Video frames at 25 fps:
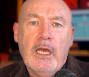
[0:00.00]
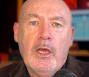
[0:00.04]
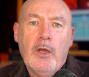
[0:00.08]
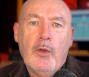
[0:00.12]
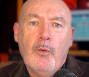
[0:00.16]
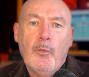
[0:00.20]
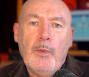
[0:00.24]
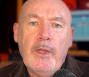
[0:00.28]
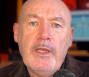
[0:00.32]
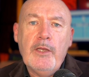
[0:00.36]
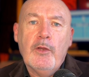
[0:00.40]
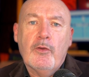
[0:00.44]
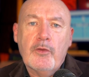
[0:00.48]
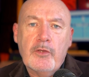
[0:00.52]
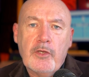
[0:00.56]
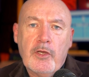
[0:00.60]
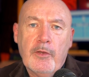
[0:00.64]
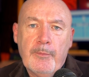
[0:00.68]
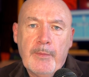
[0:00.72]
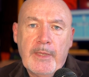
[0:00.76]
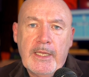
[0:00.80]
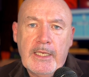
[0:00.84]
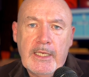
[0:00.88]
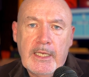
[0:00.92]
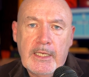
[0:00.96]
We don't come
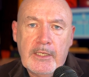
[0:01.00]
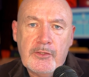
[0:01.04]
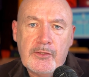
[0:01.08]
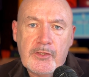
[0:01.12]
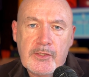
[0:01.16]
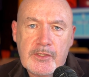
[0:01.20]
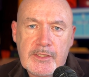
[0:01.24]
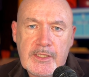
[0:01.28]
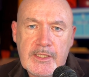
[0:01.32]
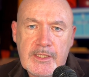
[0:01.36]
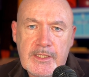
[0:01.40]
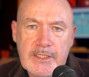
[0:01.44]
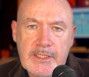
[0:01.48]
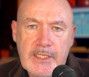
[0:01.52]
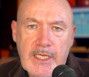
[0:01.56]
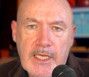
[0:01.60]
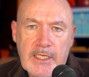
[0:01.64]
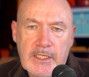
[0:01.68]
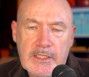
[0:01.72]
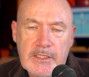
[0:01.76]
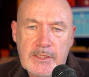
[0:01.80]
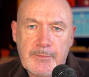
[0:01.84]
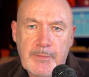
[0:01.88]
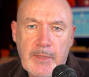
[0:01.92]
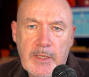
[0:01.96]
in just as
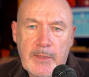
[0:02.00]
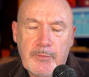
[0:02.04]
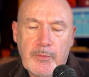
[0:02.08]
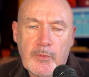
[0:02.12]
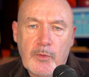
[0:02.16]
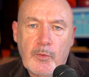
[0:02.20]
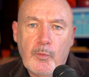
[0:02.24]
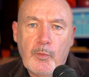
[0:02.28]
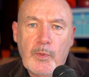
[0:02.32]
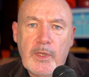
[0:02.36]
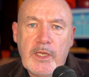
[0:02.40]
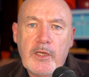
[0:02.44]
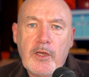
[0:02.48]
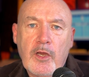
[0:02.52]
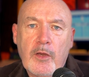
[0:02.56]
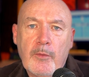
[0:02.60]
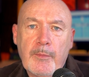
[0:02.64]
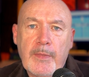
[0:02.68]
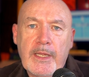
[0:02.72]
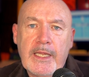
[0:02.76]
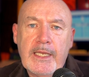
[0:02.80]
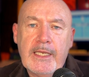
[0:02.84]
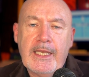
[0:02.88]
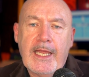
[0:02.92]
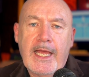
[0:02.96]
salespeople. We come
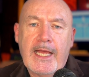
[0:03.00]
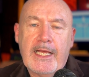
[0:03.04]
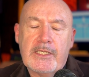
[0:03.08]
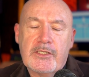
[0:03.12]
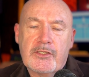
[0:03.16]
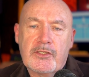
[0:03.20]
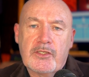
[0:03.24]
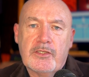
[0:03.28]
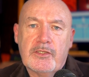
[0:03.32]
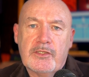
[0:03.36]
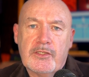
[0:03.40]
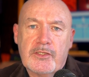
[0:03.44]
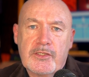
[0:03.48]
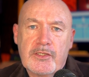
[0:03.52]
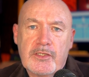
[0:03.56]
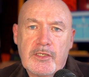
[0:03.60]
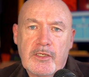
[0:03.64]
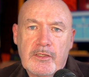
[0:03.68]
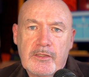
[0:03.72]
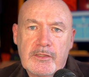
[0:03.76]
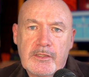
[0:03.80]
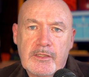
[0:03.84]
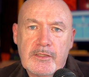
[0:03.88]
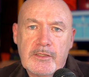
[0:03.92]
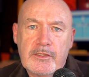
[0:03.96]
in as
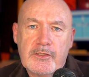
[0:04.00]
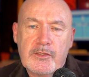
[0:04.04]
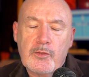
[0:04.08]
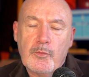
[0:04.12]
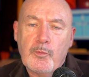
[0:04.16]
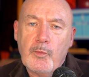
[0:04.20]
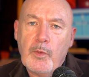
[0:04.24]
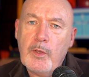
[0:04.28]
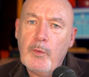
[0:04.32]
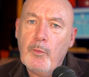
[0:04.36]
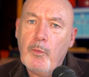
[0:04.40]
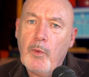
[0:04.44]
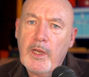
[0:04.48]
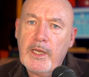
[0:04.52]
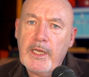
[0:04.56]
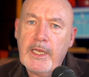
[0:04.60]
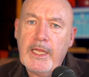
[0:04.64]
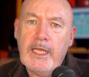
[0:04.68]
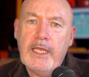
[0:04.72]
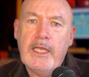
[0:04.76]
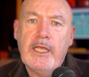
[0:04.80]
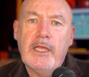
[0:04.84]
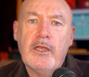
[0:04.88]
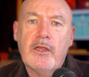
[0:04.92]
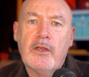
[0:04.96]
consultants. We want to
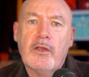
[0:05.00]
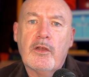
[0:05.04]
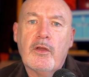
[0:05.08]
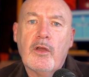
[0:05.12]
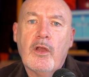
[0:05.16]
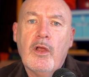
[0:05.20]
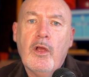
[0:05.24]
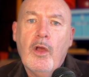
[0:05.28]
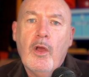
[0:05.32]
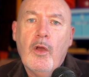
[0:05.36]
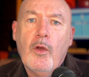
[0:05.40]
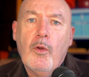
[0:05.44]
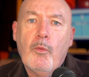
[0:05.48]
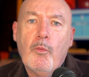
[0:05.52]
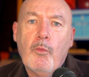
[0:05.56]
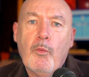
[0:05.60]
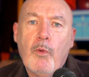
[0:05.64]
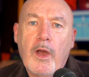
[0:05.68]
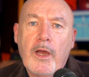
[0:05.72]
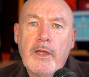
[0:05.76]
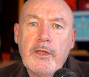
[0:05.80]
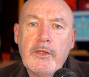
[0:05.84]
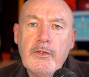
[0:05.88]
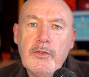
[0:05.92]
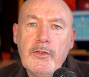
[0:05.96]
hear
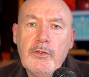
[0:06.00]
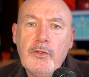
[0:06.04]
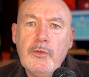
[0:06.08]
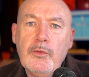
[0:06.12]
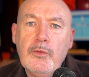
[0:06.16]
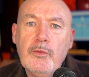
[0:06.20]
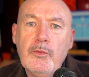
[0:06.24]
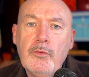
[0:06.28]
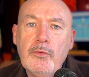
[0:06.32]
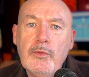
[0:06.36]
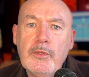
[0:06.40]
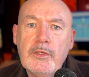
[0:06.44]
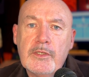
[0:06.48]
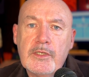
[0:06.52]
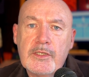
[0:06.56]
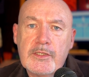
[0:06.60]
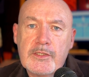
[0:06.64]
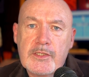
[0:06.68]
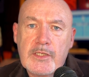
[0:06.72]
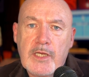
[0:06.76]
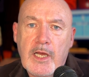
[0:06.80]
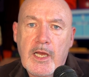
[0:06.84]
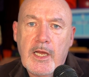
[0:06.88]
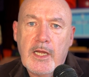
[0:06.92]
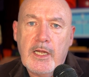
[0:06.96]
what you
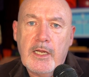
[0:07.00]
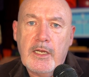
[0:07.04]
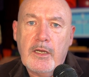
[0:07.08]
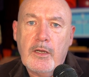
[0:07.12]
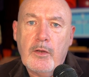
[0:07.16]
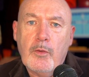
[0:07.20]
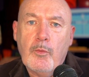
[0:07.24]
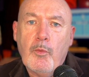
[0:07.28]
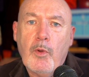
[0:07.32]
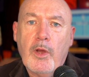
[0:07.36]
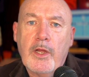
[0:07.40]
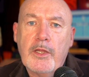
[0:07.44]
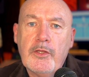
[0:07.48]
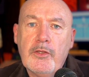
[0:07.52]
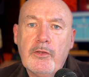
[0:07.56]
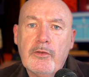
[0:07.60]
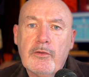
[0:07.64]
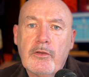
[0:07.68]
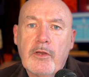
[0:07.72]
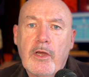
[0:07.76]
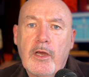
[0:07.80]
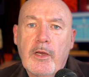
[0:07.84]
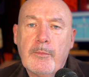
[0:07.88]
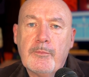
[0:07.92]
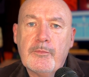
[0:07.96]
desire, what your
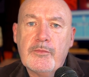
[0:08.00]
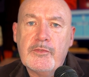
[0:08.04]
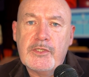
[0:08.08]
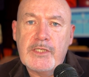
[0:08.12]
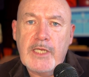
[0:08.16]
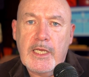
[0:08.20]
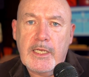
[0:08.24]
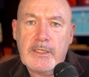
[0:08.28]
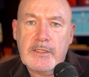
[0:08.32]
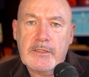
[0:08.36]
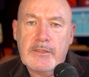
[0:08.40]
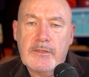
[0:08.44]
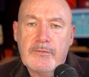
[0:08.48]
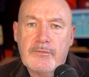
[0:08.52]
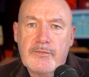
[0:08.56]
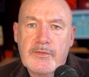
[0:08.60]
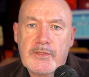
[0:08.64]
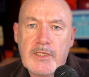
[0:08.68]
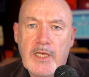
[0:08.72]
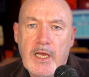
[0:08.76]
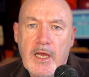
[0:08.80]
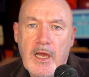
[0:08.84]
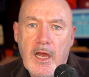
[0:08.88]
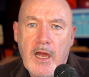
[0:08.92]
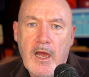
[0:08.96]
objectives
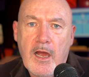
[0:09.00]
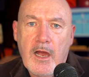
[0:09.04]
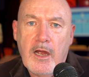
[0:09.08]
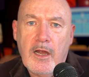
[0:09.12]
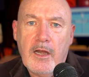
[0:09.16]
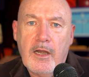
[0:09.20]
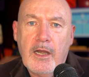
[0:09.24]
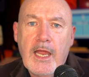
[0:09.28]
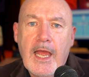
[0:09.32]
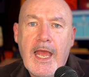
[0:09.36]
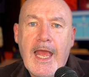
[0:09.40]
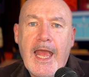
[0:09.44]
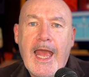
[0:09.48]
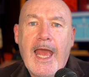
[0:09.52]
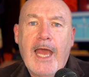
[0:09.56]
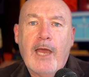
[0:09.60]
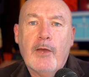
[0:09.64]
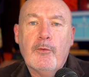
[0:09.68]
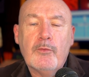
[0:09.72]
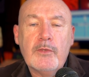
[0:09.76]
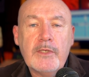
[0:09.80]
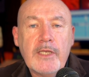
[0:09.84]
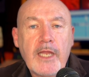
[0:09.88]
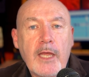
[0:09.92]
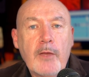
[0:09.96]
are,
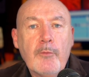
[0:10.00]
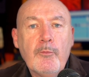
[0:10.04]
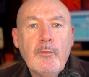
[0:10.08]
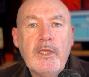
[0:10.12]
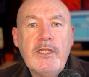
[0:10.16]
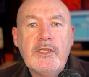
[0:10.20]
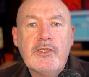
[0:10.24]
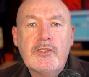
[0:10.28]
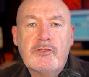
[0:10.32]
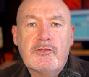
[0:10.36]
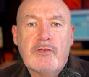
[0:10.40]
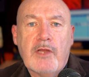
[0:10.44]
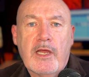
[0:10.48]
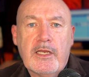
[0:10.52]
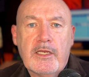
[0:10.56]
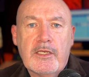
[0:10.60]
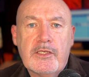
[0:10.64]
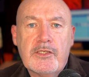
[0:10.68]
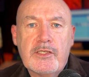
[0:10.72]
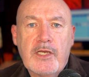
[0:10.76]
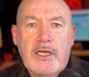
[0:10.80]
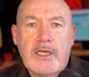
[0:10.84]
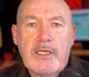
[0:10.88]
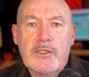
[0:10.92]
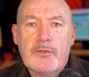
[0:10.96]
and then we
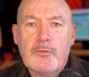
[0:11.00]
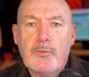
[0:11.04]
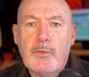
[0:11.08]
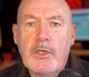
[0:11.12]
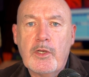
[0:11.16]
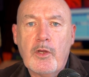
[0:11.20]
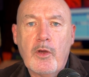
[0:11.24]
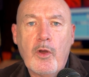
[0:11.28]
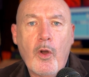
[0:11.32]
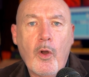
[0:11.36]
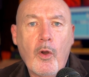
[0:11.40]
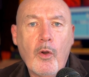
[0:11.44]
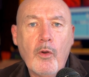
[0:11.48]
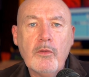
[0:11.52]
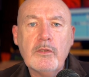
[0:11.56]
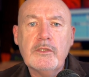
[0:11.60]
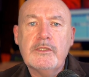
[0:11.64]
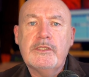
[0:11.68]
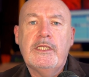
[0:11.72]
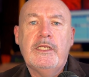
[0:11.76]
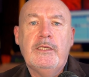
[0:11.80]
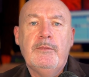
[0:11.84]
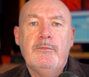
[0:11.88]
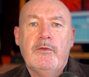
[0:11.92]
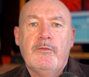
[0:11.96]
strategize with a whole
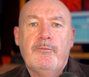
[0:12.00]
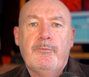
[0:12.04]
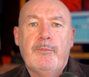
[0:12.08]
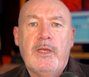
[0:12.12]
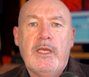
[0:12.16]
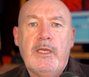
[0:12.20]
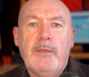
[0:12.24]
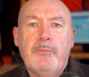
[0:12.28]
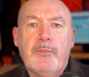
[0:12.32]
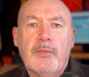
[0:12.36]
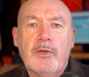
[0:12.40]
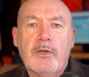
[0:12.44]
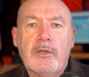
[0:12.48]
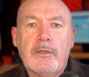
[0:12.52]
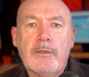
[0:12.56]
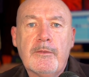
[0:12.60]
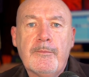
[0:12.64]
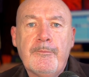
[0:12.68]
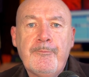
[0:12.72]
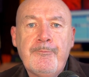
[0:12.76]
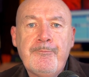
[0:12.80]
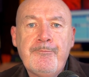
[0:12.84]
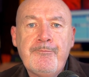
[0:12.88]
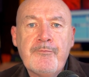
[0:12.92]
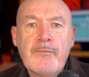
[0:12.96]
team of people
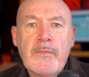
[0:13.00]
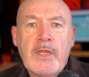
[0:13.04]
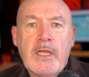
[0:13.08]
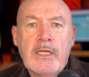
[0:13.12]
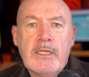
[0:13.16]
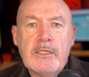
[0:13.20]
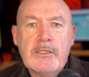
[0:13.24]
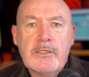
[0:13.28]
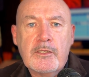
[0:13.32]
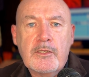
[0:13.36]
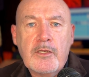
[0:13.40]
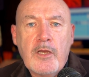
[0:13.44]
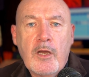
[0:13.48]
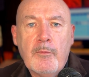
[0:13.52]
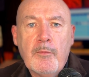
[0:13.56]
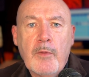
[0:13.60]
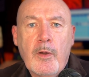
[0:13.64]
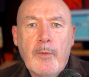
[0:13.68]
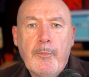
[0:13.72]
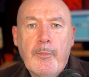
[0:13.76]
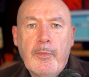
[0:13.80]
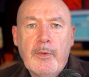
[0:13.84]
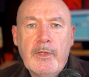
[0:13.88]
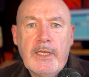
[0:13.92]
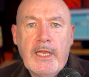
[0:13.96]
to come
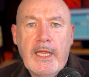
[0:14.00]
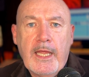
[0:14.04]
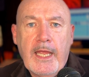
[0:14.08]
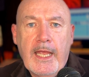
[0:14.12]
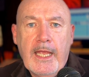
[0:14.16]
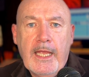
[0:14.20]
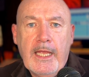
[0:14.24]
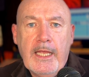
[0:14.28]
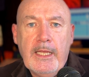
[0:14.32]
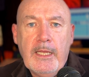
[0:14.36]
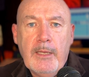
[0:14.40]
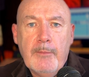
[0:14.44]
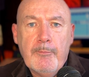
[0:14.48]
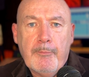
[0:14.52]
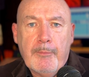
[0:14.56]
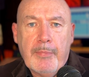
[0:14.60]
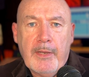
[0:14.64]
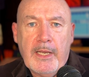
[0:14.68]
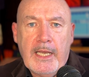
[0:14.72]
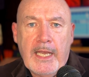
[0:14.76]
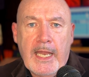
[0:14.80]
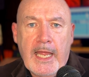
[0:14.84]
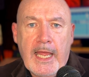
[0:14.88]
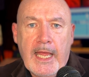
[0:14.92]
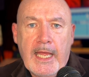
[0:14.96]
up with a
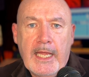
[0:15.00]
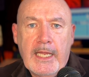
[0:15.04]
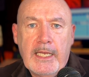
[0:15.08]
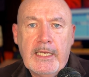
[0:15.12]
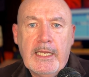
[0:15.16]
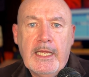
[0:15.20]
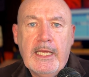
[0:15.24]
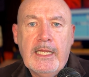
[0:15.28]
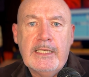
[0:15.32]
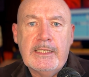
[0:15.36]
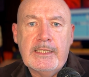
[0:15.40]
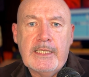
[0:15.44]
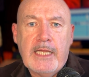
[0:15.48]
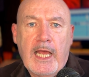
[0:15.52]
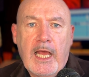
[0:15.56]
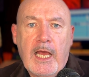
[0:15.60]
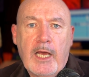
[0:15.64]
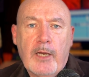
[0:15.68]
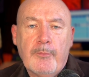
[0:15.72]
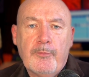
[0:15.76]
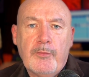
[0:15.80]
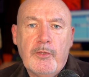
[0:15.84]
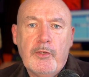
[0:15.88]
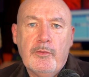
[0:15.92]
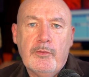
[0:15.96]
plan to help
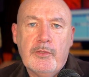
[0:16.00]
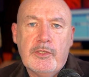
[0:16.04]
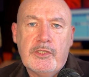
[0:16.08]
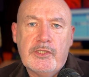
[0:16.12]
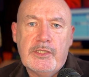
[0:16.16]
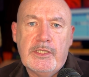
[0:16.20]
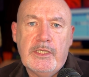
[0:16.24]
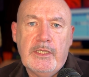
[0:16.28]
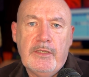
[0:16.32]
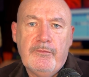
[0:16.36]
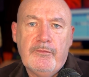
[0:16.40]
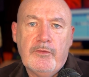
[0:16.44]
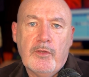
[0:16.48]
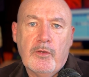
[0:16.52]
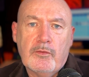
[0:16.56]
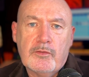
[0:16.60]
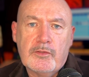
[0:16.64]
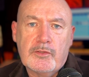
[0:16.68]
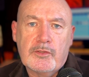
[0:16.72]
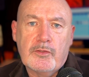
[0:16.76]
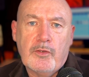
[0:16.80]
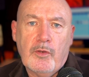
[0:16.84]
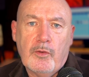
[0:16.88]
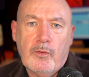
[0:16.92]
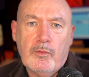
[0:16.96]
you achieve those
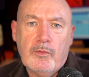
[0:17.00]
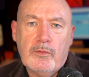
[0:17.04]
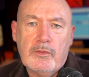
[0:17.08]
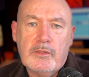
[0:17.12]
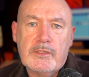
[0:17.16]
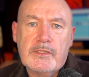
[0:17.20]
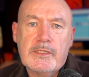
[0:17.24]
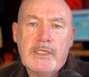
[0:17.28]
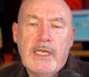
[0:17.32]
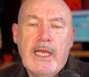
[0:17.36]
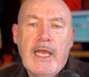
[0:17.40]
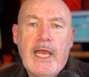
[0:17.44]
goals.